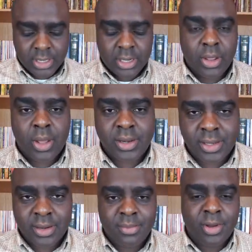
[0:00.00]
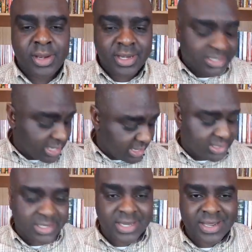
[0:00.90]
the Lord. Good morning,
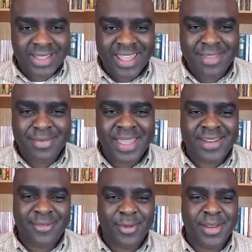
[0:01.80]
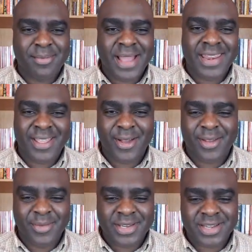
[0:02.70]
Sinks. Amen. What a mighty
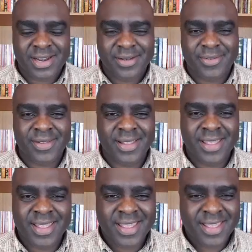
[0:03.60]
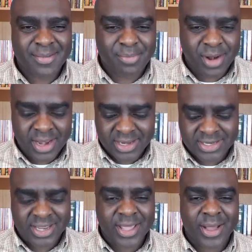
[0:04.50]
God we serve.
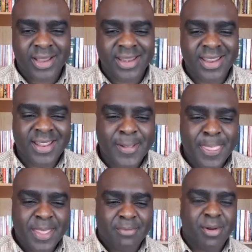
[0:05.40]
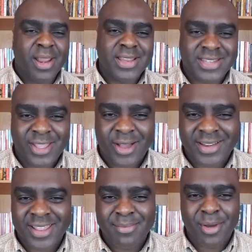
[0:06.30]
Praise God. Praise
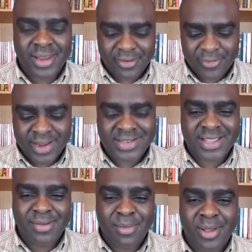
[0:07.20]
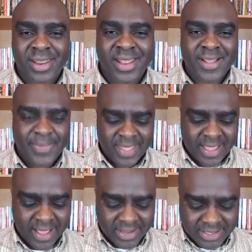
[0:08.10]
God. Good morning, friends. Good
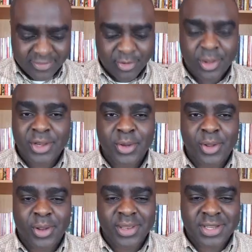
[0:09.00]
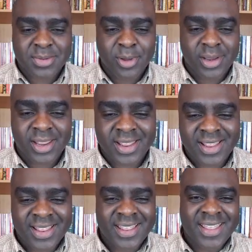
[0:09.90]
morning. How's everyone doing on this
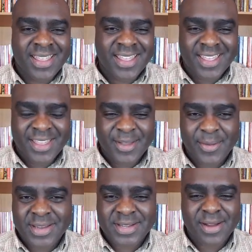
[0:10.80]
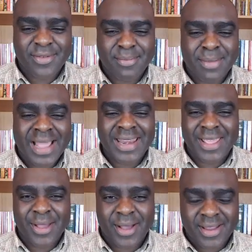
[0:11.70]
morning? We serve a mighty
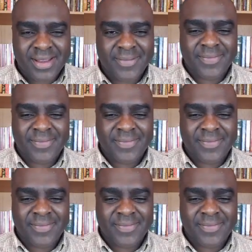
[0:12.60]
God.